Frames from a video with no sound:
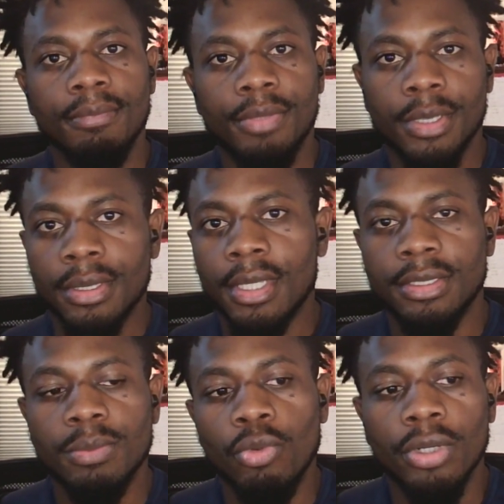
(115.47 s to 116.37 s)
But
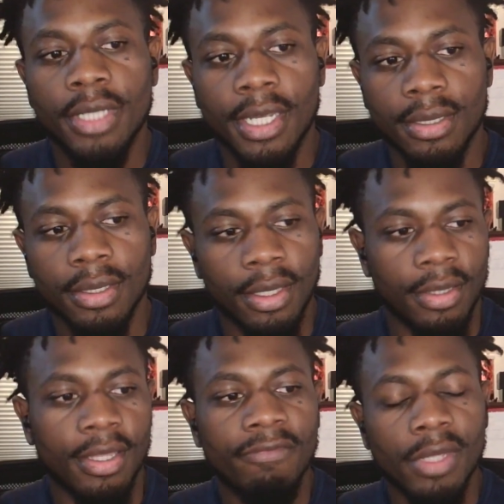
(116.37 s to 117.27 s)
that's more
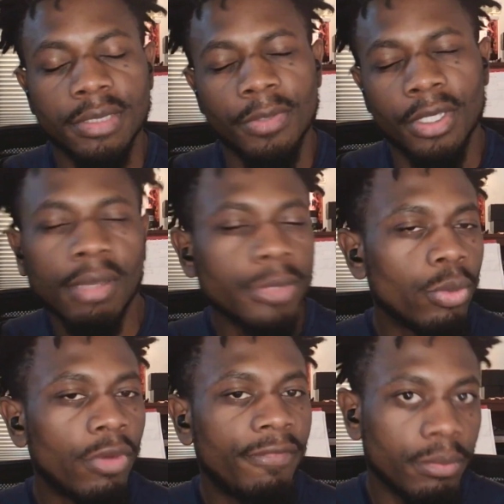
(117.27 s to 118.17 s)
that flexibility comes
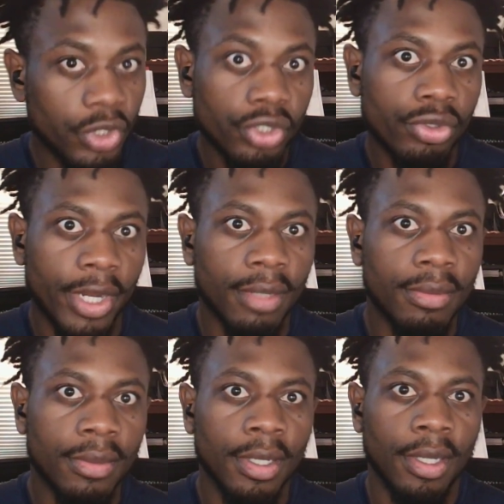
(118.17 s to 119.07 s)
more from strength.